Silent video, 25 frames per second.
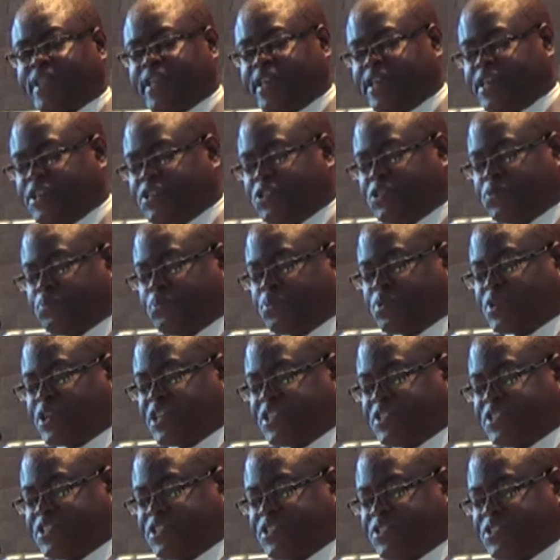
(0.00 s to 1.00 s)
His
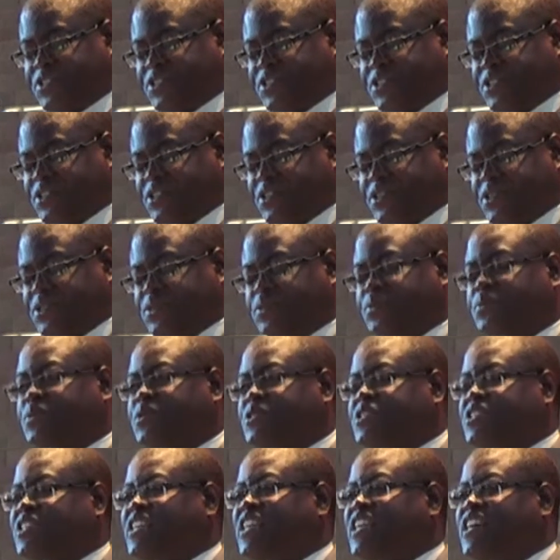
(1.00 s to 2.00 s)
presence
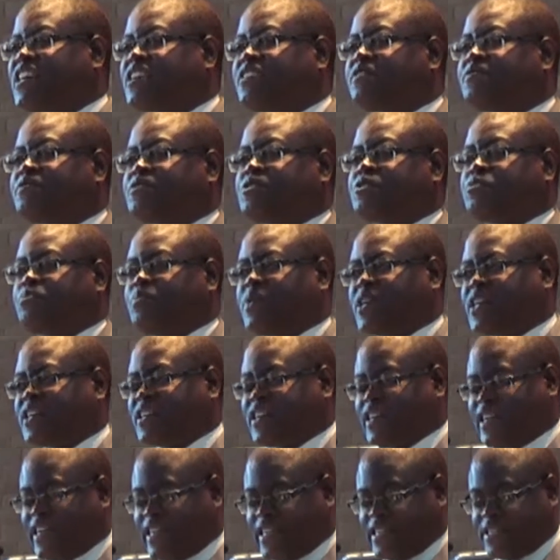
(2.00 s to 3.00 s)
was enough to
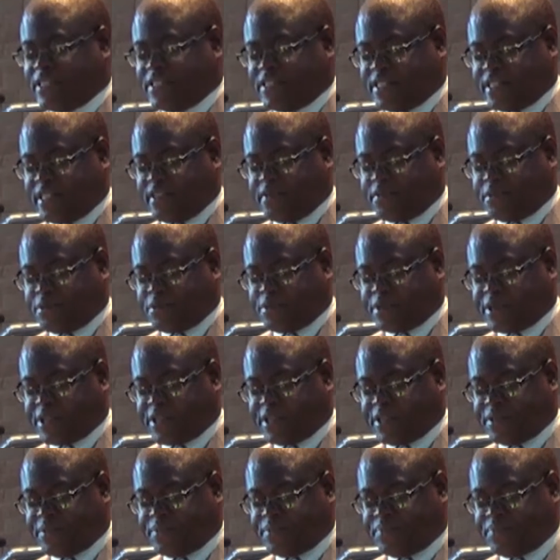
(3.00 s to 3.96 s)
paralyze everyone.